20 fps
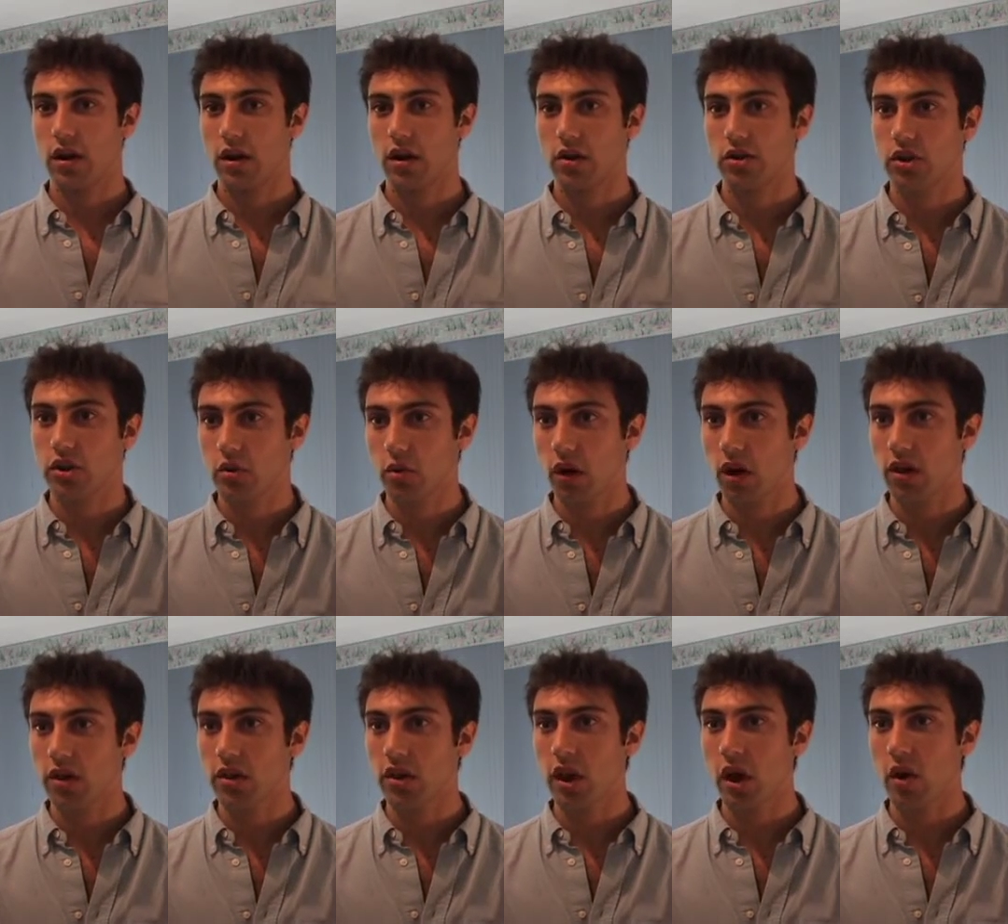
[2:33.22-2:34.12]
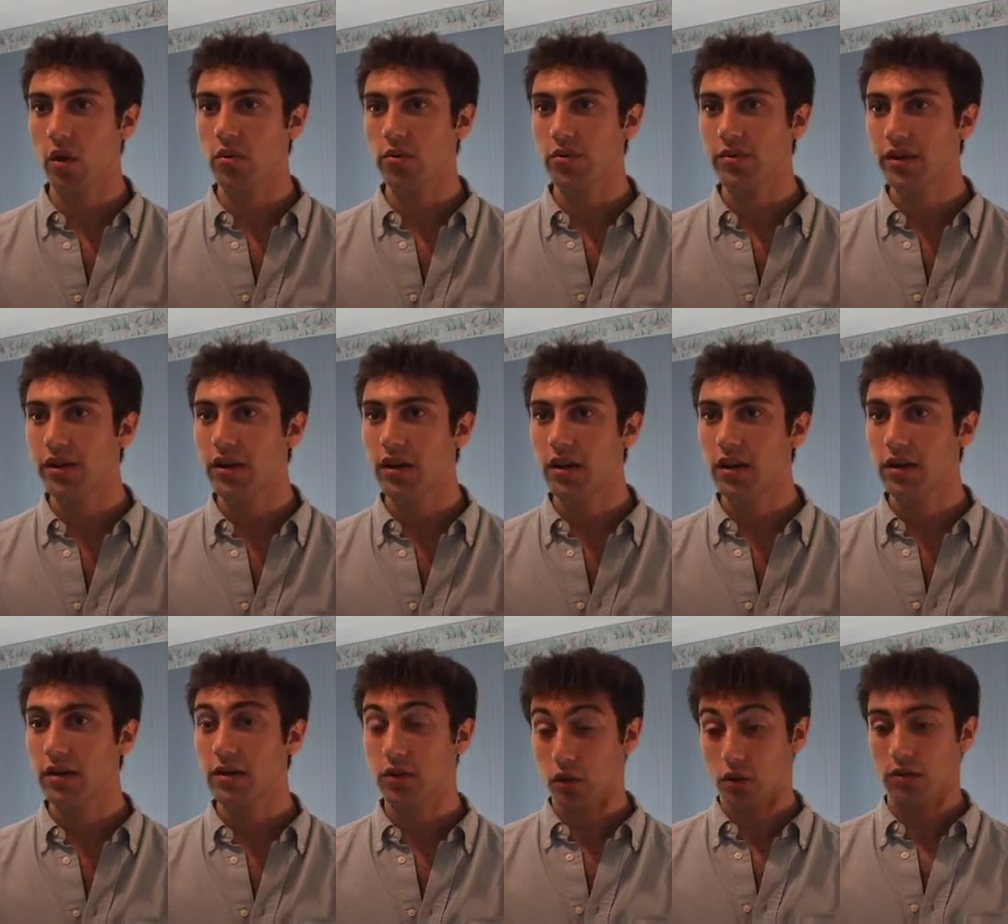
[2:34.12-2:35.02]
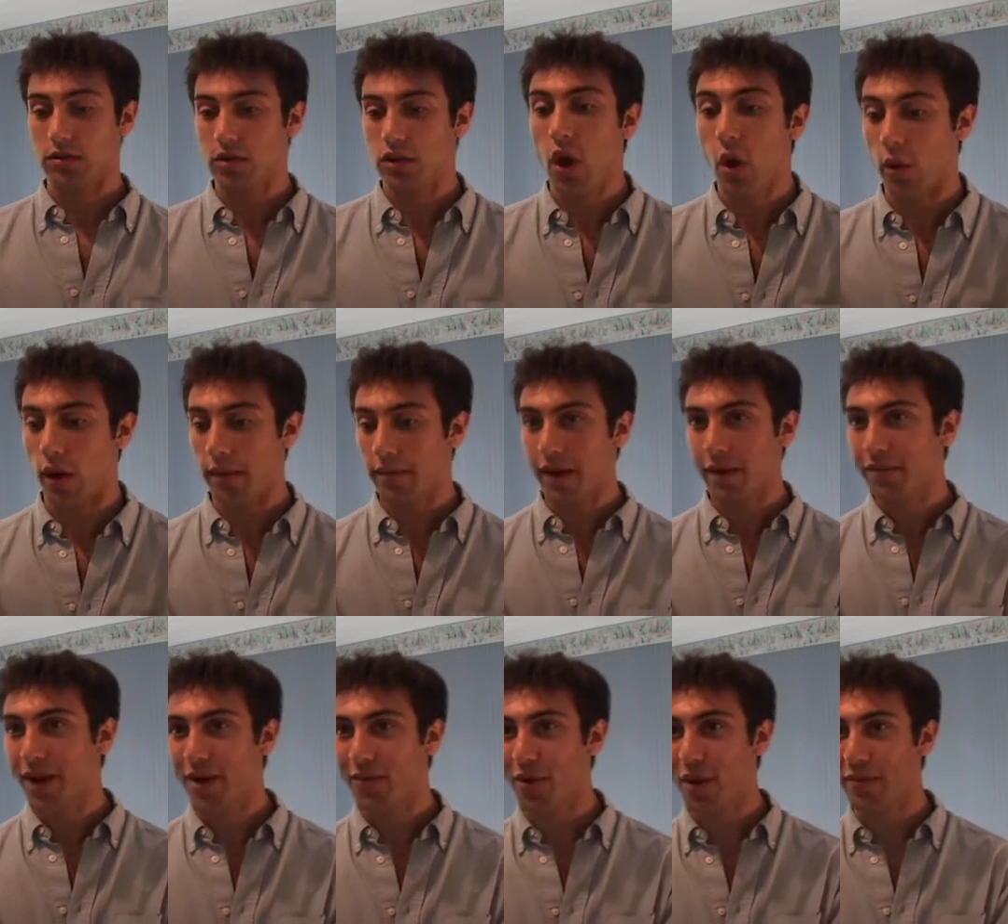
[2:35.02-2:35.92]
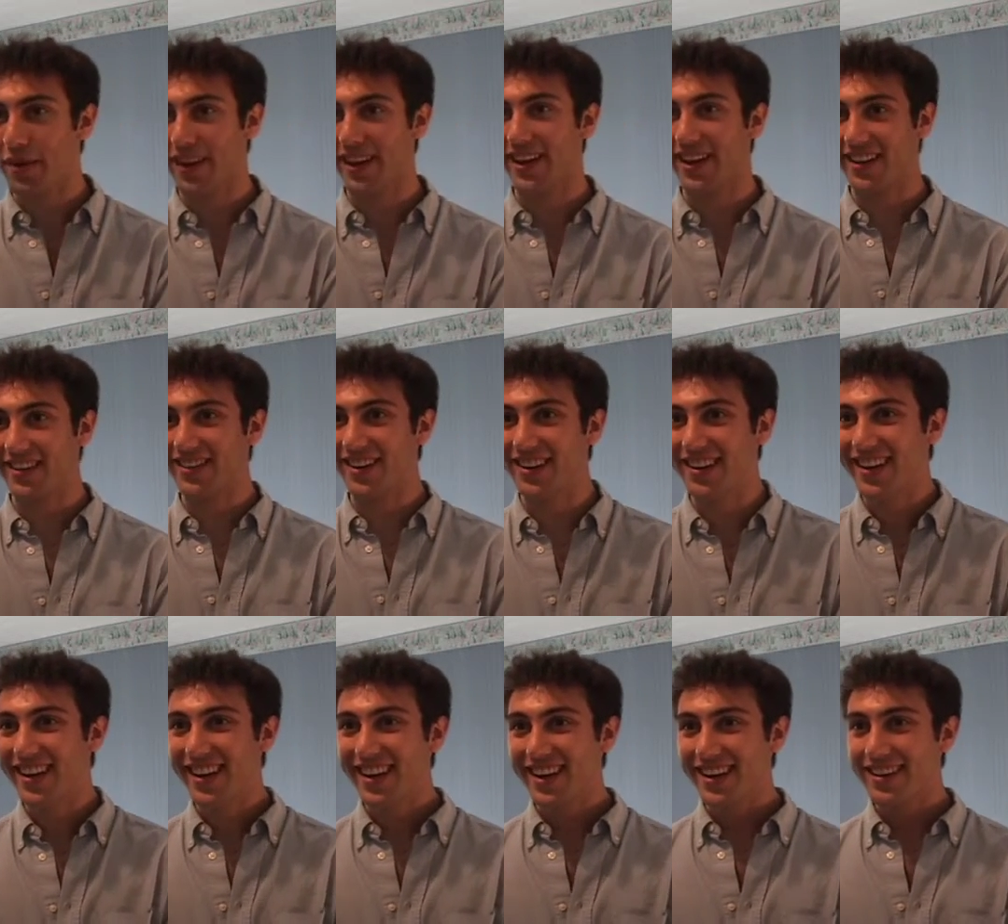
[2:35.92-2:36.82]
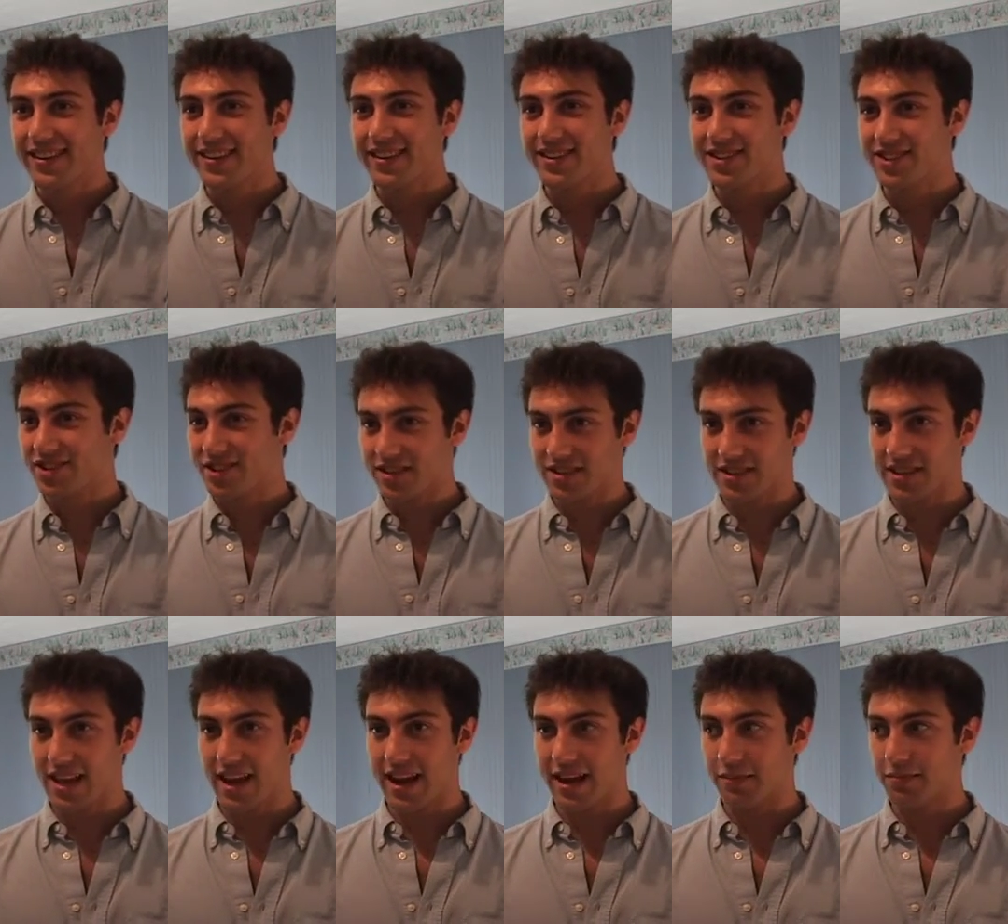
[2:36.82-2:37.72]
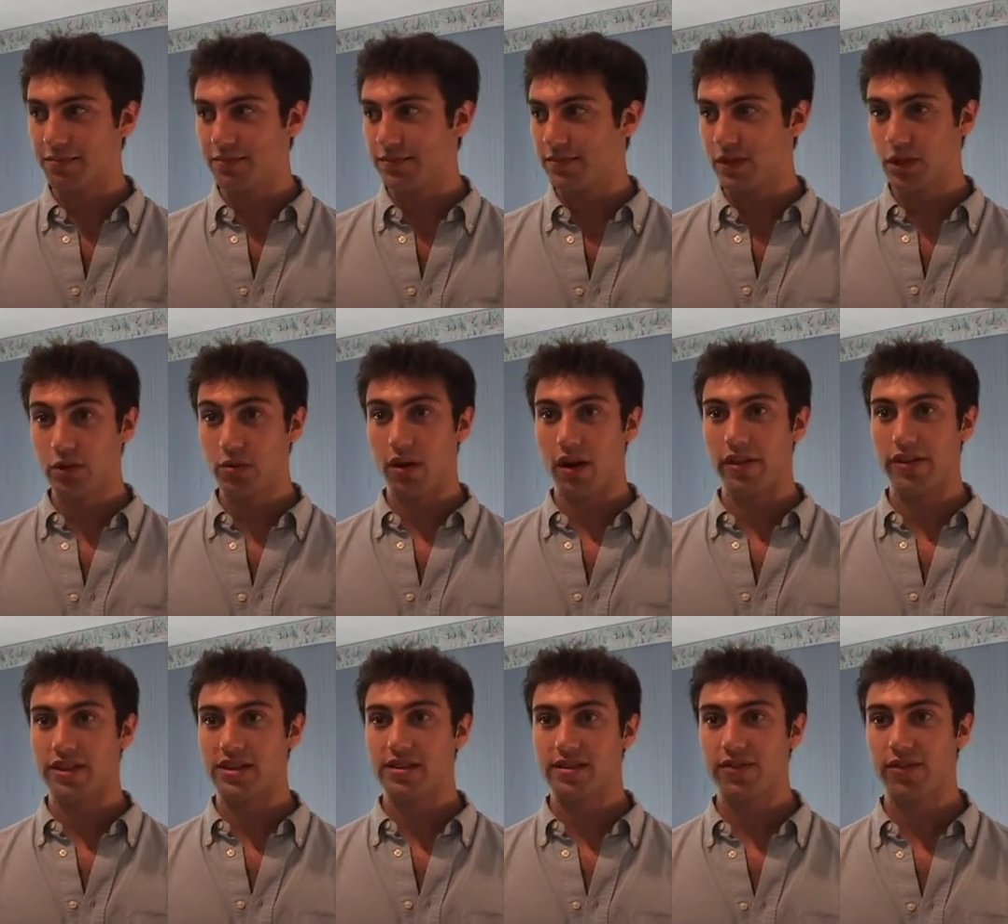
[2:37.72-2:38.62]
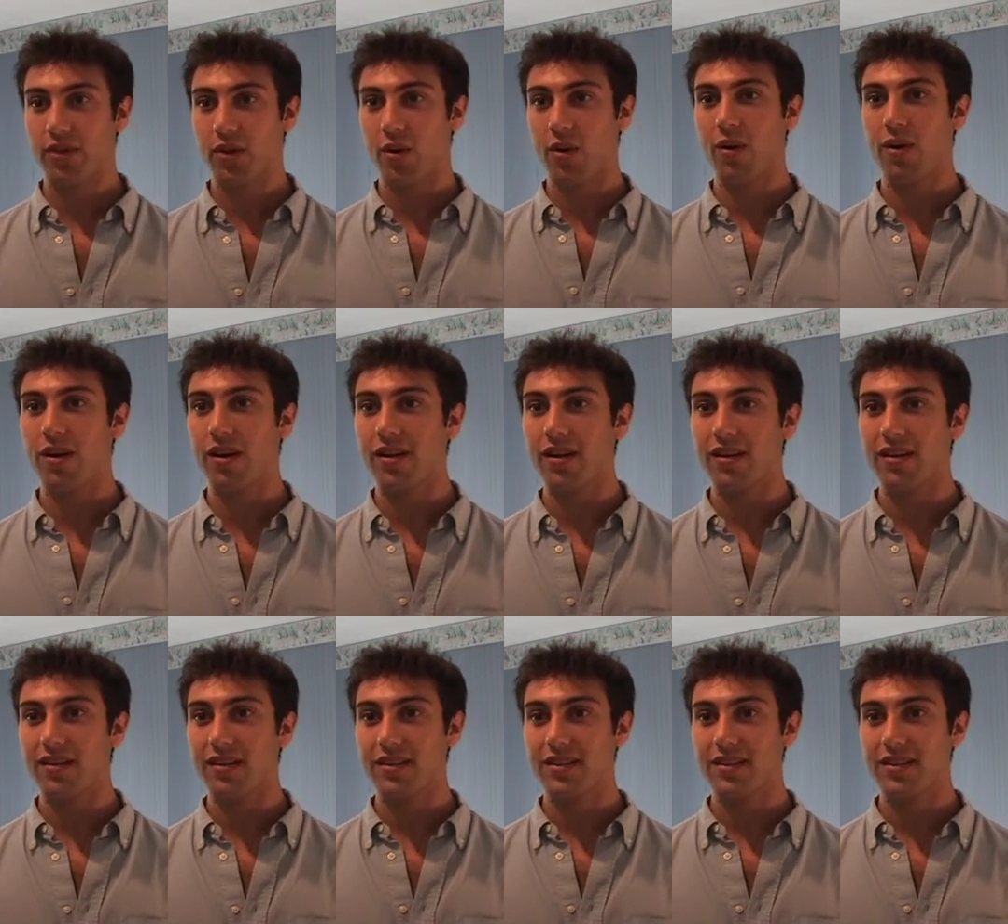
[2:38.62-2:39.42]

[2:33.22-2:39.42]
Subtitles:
Are you all alone? No, I'm not rubbing it in. It's just that I'm new on this floor.